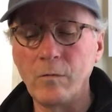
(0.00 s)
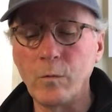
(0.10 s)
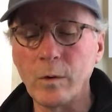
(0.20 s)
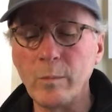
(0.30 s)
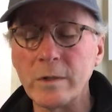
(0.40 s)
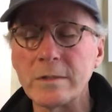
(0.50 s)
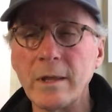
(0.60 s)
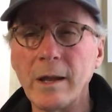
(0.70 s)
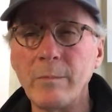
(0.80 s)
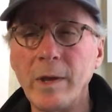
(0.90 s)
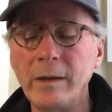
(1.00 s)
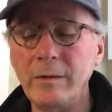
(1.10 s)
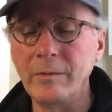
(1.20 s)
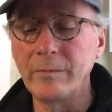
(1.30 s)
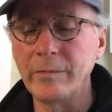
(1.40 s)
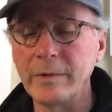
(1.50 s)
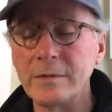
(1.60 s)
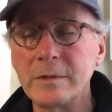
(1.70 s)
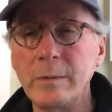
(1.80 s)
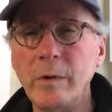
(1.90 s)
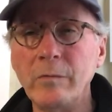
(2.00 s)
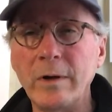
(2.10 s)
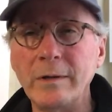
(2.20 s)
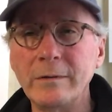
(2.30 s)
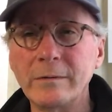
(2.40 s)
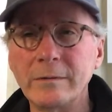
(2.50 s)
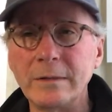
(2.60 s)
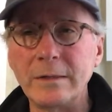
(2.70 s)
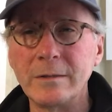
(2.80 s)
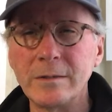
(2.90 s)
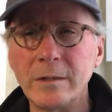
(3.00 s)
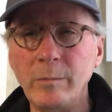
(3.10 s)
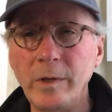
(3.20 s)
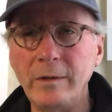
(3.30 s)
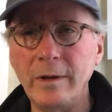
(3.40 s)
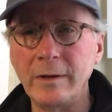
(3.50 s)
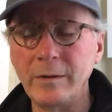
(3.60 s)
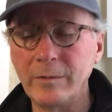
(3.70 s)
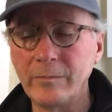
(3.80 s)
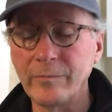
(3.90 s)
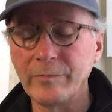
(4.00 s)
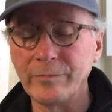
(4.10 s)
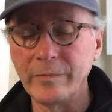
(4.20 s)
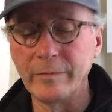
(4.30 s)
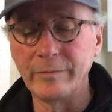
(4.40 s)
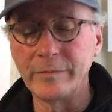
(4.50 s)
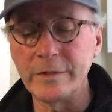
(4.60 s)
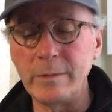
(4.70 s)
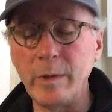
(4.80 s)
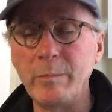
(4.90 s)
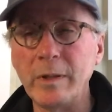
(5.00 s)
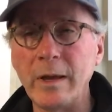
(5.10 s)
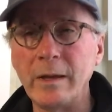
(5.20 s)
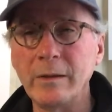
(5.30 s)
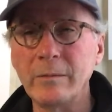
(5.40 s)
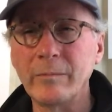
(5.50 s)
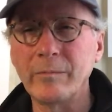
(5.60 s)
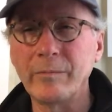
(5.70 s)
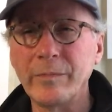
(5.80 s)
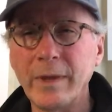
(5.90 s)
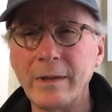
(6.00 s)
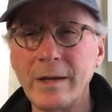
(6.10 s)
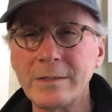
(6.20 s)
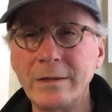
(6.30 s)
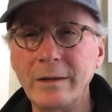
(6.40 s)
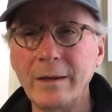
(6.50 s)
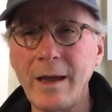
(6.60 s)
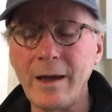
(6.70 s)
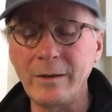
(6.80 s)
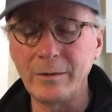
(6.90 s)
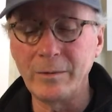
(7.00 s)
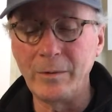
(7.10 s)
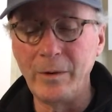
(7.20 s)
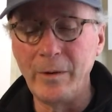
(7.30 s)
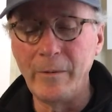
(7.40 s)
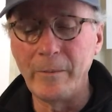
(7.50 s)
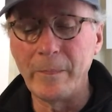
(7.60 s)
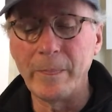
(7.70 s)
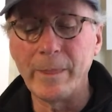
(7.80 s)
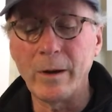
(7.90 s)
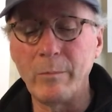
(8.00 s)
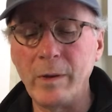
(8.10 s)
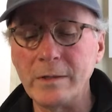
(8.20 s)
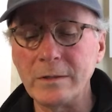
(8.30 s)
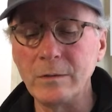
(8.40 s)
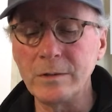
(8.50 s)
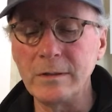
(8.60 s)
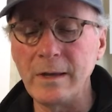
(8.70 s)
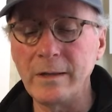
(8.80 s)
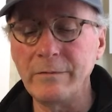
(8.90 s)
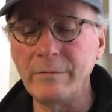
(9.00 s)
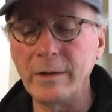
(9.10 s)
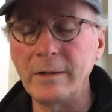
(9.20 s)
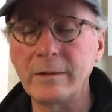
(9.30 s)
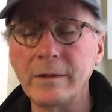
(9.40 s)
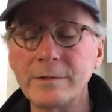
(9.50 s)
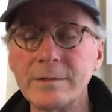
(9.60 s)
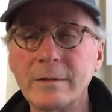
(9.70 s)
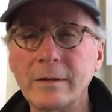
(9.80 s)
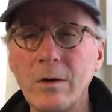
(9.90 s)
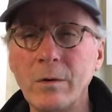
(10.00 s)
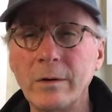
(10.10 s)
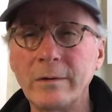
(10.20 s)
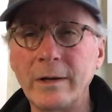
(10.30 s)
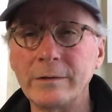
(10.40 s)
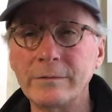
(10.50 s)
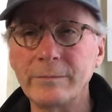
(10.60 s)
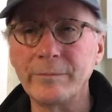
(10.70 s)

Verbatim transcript: Four books that I made, See Me Run, See Me Dig, See Me Play, and I See a Cat, are based loosely on the funny things that Coco does.